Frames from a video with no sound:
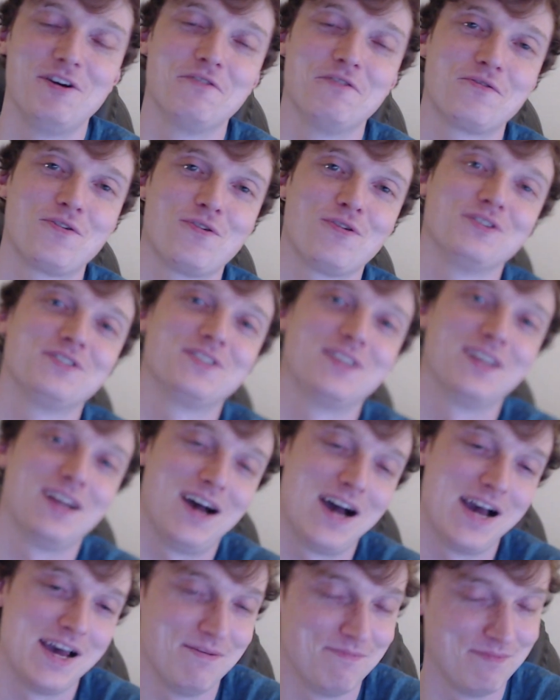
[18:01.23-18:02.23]
of course, that
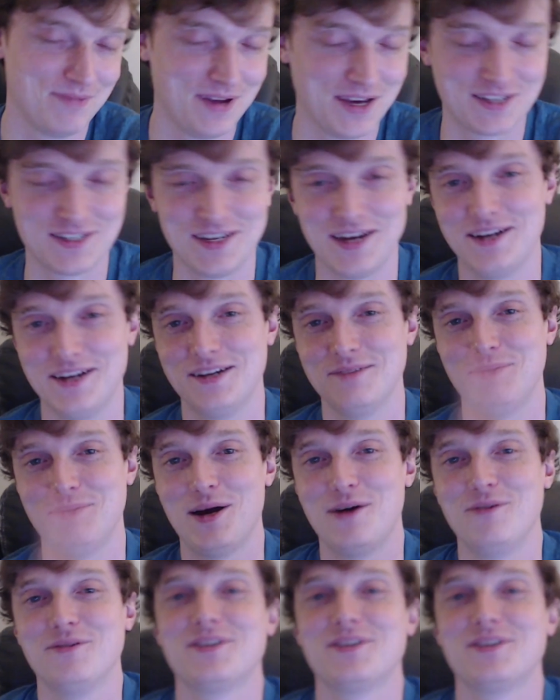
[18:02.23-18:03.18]
I'm excited about.